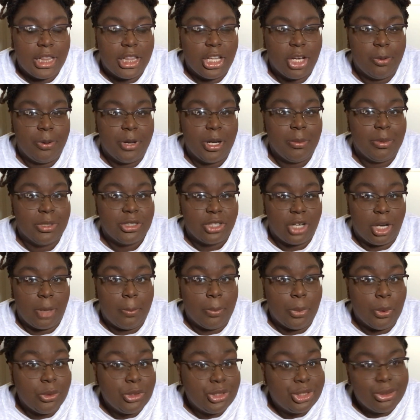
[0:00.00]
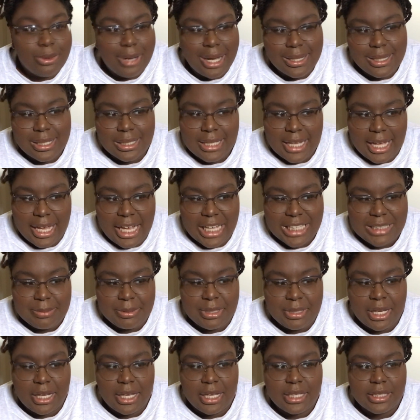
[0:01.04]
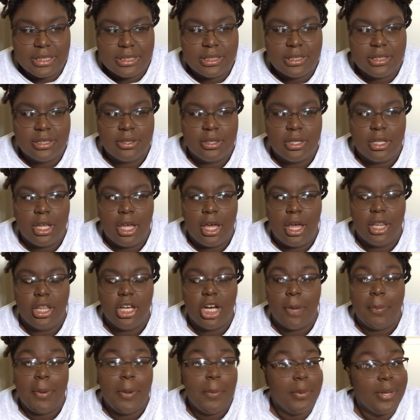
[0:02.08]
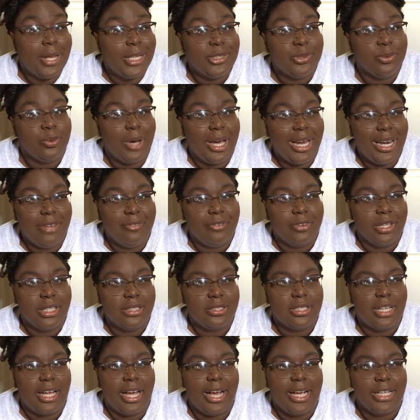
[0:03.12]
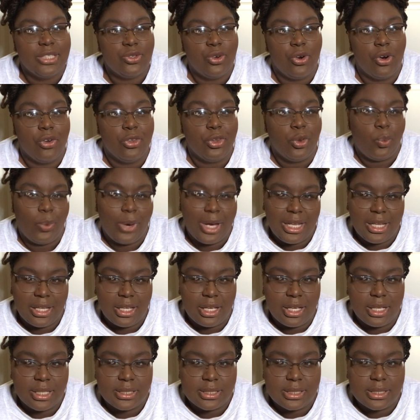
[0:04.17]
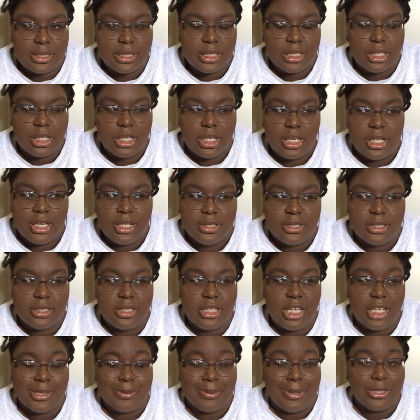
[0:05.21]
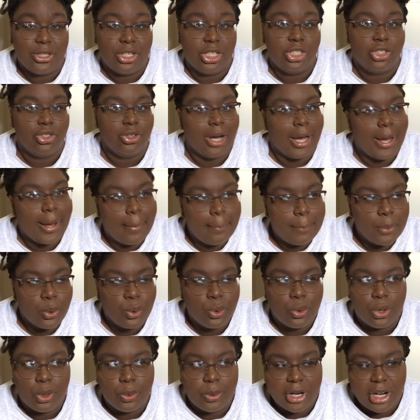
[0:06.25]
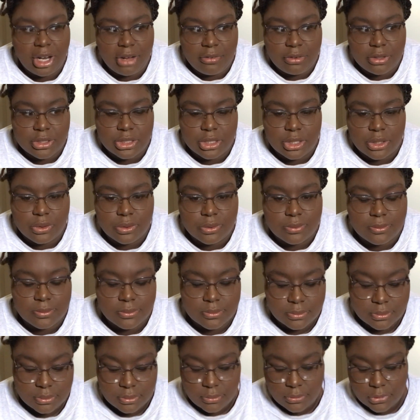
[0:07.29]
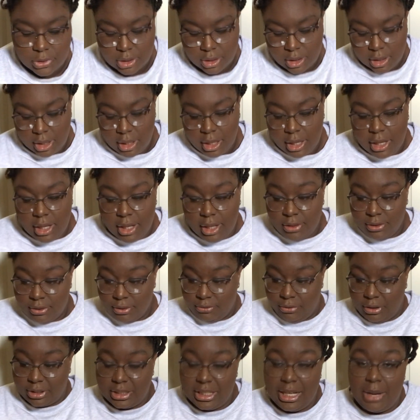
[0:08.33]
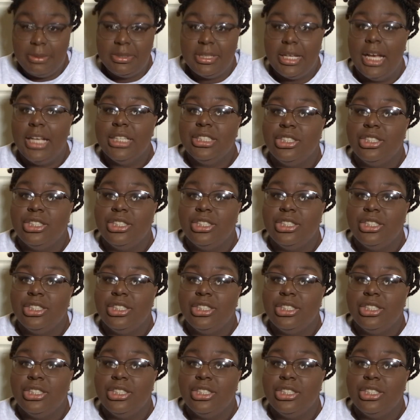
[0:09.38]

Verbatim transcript: they're pretty much gonna boot you out the class, because there are people that's waiting for this class or on the waiting list to see if someone's gonna drop or whatever. So first thing I would say